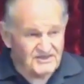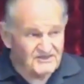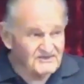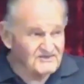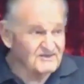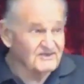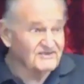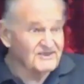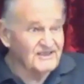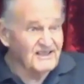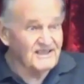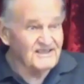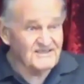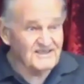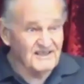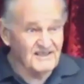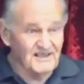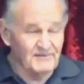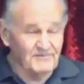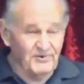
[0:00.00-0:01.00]
Oh yeah, so
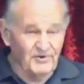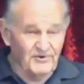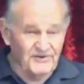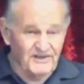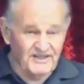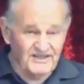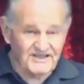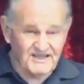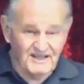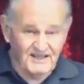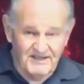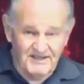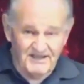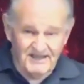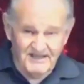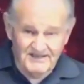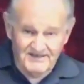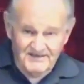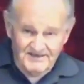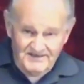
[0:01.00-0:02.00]
they brought their stubby
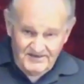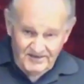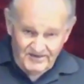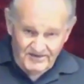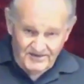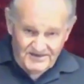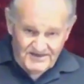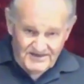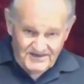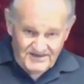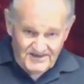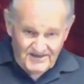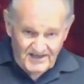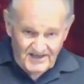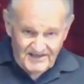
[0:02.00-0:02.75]
coolers inside,